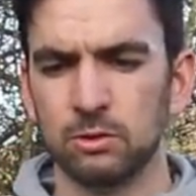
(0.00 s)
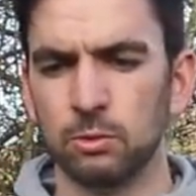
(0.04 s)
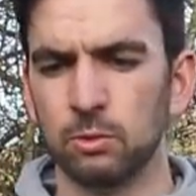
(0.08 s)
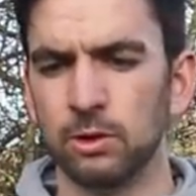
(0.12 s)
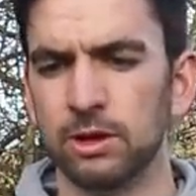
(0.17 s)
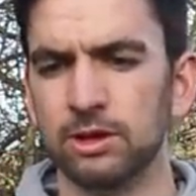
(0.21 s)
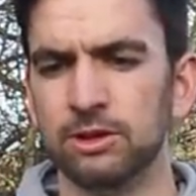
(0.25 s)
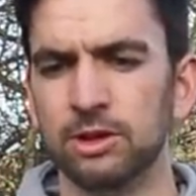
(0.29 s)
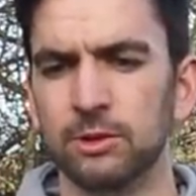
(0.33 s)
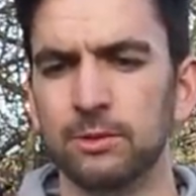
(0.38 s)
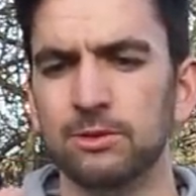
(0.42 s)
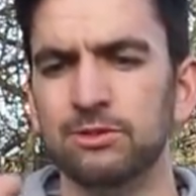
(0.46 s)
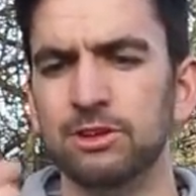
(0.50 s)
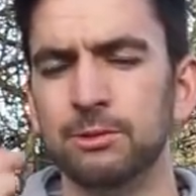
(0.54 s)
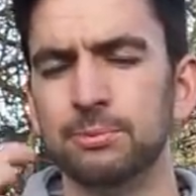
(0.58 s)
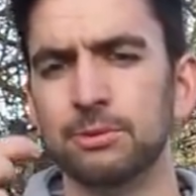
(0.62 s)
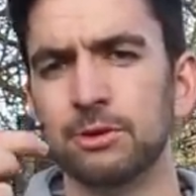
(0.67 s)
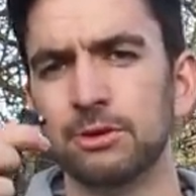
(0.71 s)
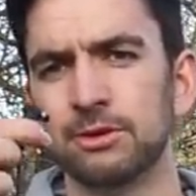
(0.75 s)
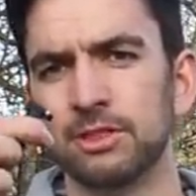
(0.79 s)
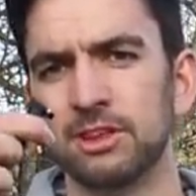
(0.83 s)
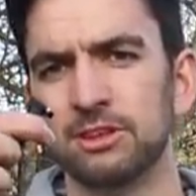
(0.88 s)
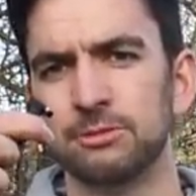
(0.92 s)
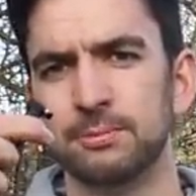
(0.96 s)
What you do is you
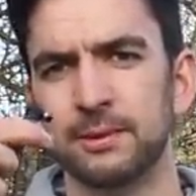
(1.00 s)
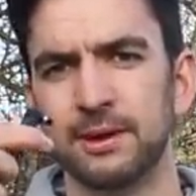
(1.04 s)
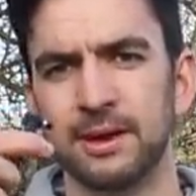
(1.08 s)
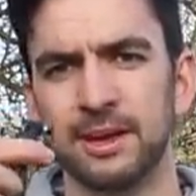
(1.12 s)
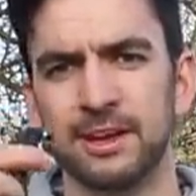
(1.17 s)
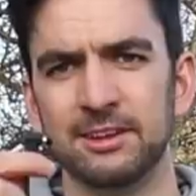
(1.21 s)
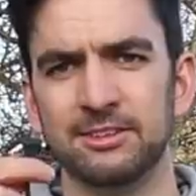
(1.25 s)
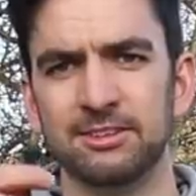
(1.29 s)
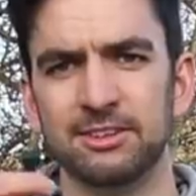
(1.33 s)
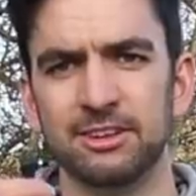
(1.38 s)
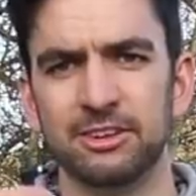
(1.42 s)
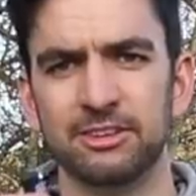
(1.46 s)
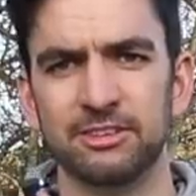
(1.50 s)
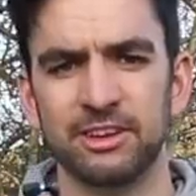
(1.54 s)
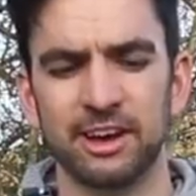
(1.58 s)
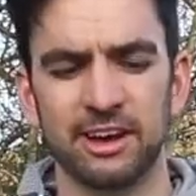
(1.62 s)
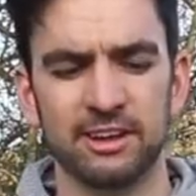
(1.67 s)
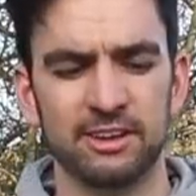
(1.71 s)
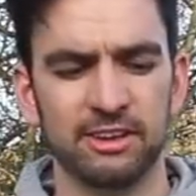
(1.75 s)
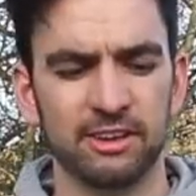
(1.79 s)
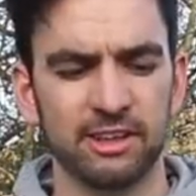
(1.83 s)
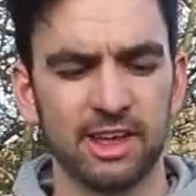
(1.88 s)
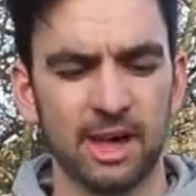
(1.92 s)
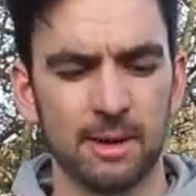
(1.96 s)
plug this bit into the
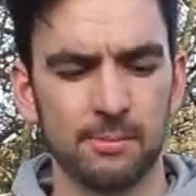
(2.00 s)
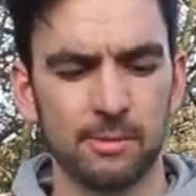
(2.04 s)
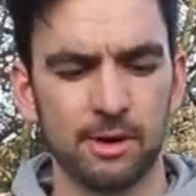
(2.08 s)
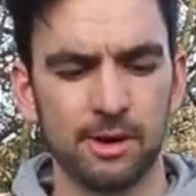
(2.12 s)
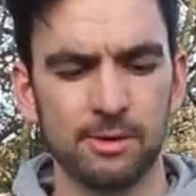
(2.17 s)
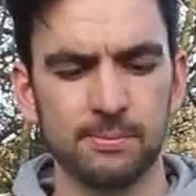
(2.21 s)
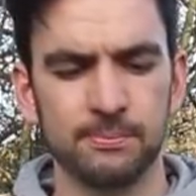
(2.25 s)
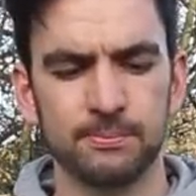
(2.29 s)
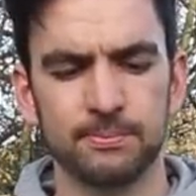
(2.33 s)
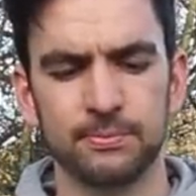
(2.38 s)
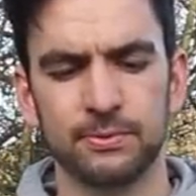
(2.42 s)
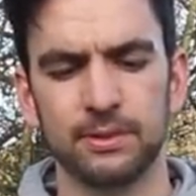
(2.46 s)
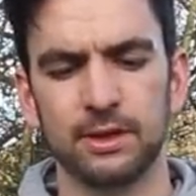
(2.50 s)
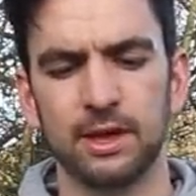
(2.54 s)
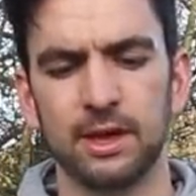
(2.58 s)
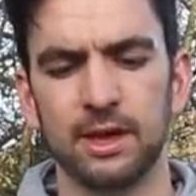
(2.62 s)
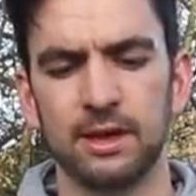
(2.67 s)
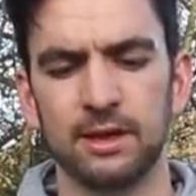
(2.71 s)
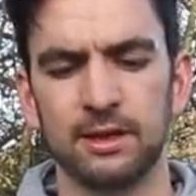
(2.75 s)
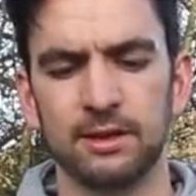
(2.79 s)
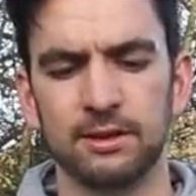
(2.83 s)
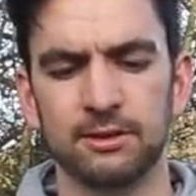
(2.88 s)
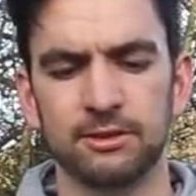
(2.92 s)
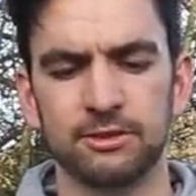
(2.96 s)
side of the camera
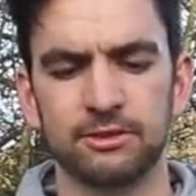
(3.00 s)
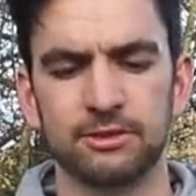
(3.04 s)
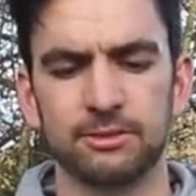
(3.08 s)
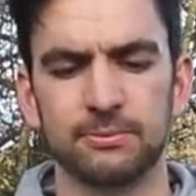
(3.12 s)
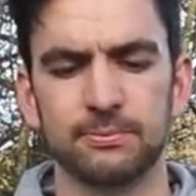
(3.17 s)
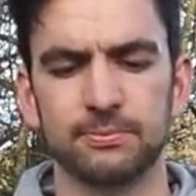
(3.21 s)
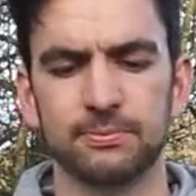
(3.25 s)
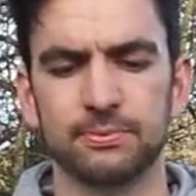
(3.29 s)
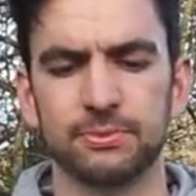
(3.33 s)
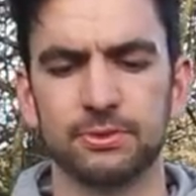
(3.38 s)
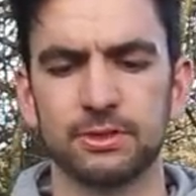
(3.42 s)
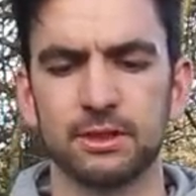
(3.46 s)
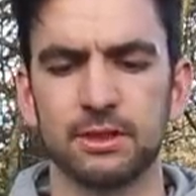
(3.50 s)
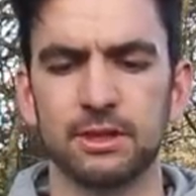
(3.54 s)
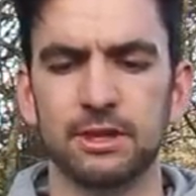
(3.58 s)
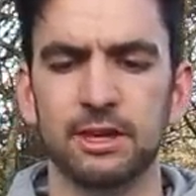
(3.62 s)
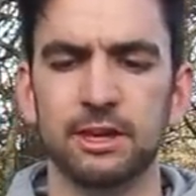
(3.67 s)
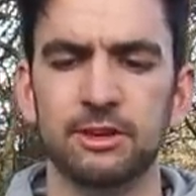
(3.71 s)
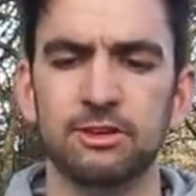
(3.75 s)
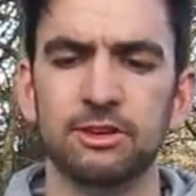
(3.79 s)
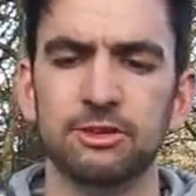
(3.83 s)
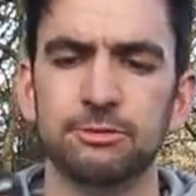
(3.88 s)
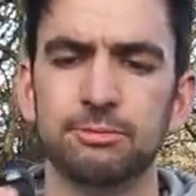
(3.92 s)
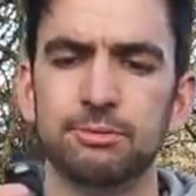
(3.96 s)
and
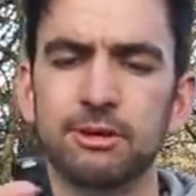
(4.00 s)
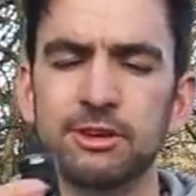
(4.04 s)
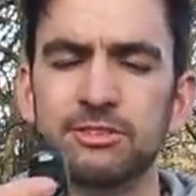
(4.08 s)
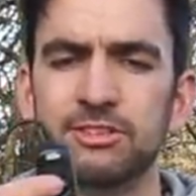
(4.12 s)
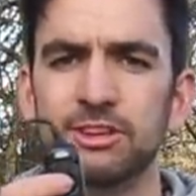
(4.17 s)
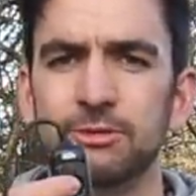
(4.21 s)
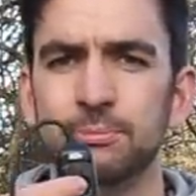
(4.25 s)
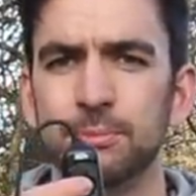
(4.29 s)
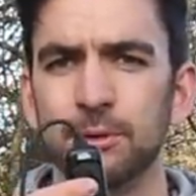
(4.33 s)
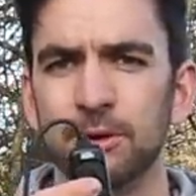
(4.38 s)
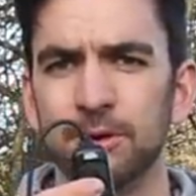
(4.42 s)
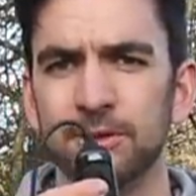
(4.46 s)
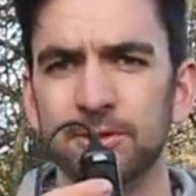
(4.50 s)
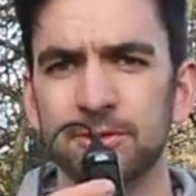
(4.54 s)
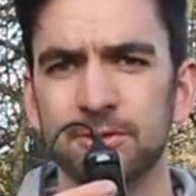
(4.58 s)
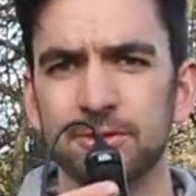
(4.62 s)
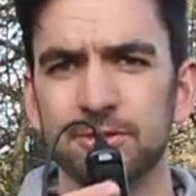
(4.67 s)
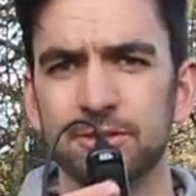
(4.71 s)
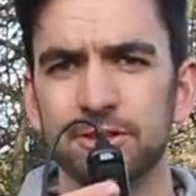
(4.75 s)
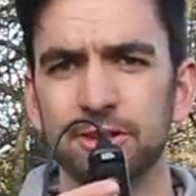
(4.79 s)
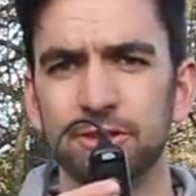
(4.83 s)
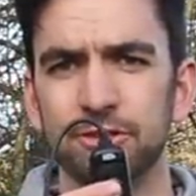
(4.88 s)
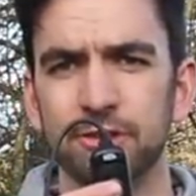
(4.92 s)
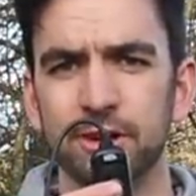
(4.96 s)
you just press this button
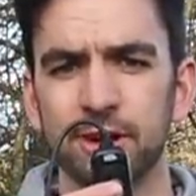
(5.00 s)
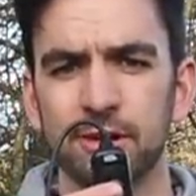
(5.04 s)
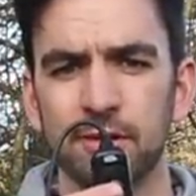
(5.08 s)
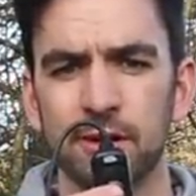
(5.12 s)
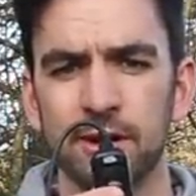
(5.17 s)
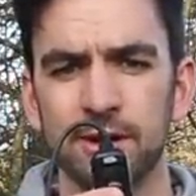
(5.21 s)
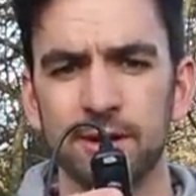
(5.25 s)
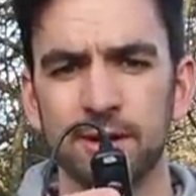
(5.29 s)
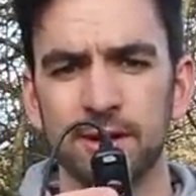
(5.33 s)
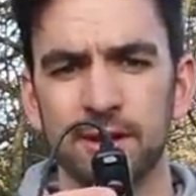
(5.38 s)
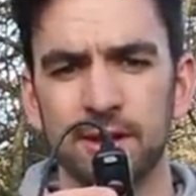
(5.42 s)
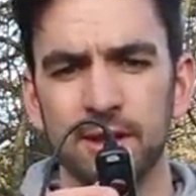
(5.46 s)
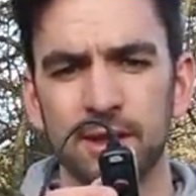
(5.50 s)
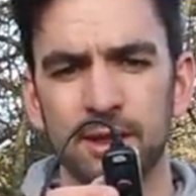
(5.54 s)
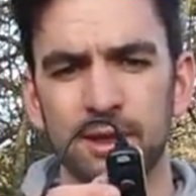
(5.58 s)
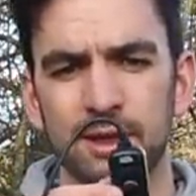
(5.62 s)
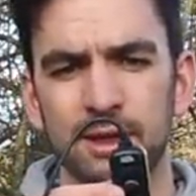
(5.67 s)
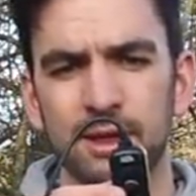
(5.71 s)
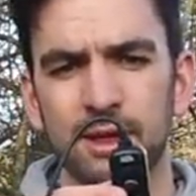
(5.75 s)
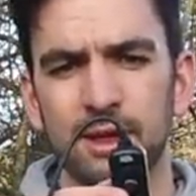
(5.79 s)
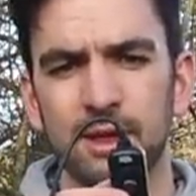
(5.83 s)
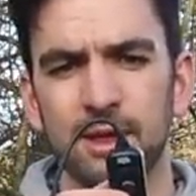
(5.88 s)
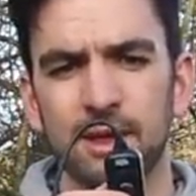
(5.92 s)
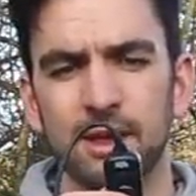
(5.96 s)
to trigger it
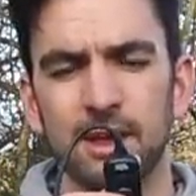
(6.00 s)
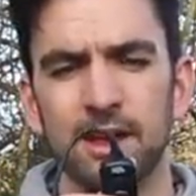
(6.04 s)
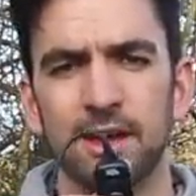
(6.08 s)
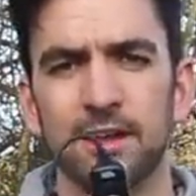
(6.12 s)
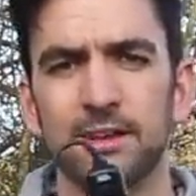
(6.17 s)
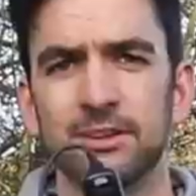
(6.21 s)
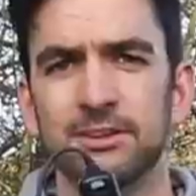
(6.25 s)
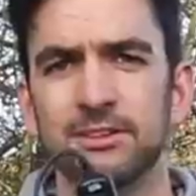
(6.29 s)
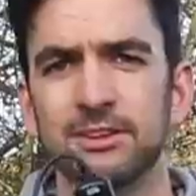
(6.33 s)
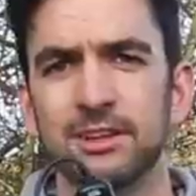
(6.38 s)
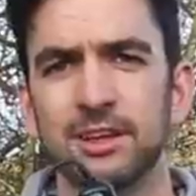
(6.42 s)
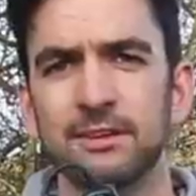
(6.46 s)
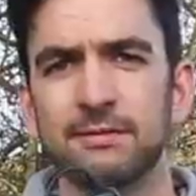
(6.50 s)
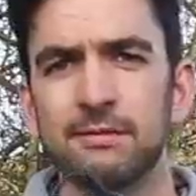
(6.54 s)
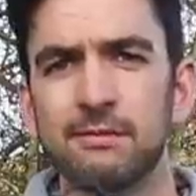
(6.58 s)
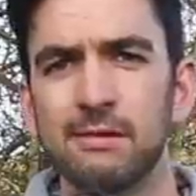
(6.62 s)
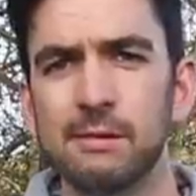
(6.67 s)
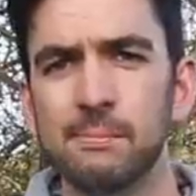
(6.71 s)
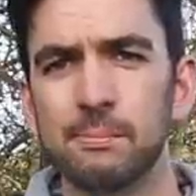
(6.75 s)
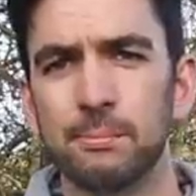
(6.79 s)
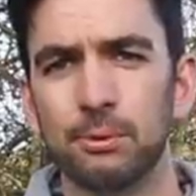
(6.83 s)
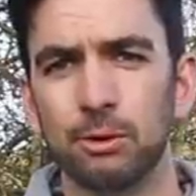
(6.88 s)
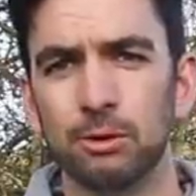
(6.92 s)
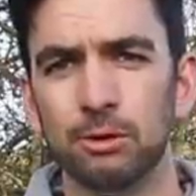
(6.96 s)
and if
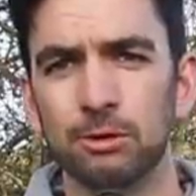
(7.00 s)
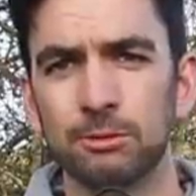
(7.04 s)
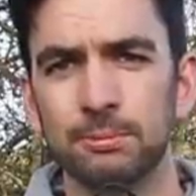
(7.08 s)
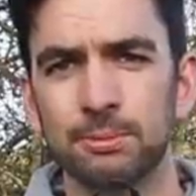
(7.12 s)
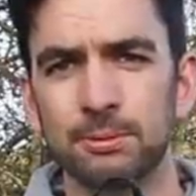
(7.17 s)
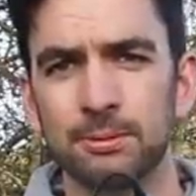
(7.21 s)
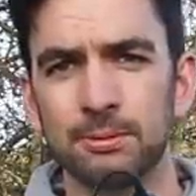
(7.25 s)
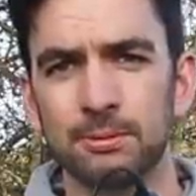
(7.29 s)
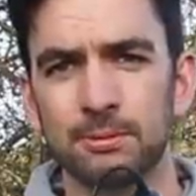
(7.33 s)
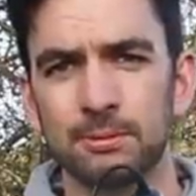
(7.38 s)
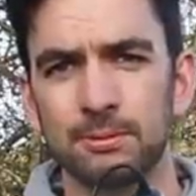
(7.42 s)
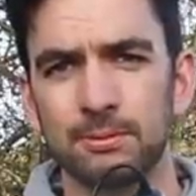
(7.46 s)
you're in bulb